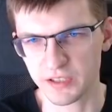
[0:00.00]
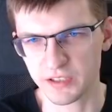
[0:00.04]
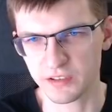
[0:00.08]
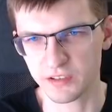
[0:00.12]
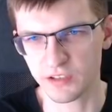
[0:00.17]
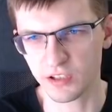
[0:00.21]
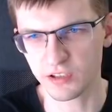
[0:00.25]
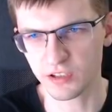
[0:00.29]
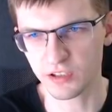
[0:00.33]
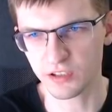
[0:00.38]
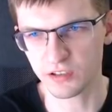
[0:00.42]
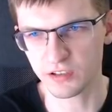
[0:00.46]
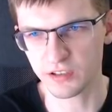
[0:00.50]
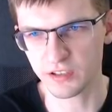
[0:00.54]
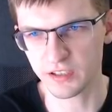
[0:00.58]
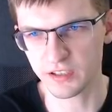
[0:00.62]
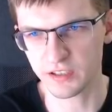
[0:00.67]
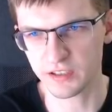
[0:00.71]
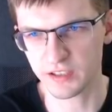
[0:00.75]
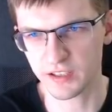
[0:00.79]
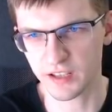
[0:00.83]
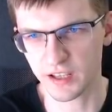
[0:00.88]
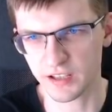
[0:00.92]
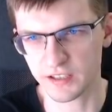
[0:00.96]
not only
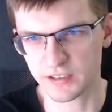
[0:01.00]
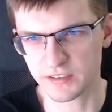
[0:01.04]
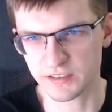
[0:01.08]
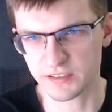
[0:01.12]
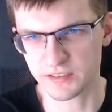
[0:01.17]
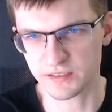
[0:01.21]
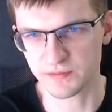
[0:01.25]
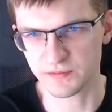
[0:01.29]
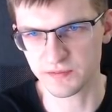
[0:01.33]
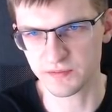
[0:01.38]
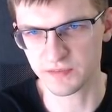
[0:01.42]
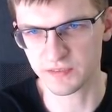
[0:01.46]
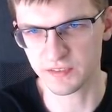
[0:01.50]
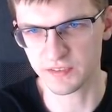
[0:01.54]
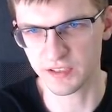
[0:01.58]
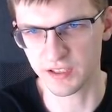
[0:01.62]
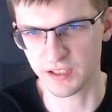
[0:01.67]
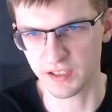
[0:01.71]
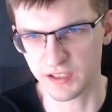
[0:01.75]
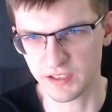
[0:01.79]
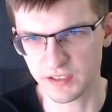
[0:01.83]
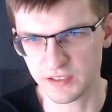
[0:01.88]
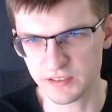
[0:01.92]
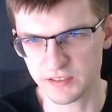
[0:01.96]
it gets
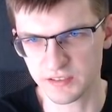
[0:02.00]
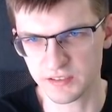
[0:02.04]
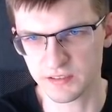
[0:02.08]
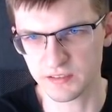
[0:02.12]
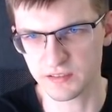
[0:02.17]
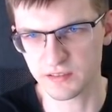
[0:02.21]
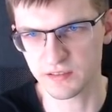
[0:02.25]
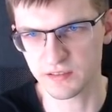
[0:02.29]
this,